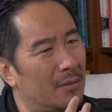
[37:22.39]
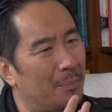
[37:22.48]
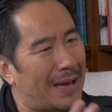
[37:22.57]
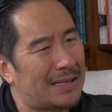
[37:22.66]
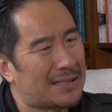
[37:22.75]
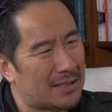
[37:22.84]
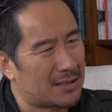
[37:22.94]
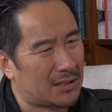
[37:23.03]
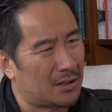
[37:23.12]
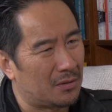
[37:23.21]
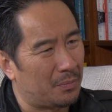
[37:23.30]
basis
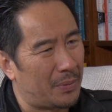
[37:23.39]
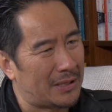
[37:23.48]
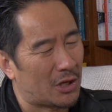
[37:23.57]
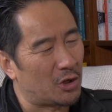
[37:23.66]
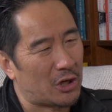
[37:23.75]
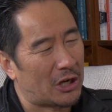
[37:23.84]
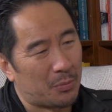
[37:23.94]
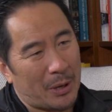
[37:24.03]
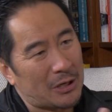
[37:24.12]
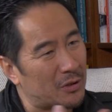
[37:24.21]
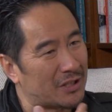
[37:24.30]
to be so
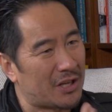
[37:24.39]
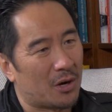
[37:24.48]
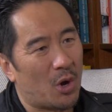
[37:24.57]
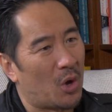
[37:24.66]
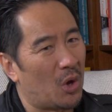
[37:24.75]
judgmental? So,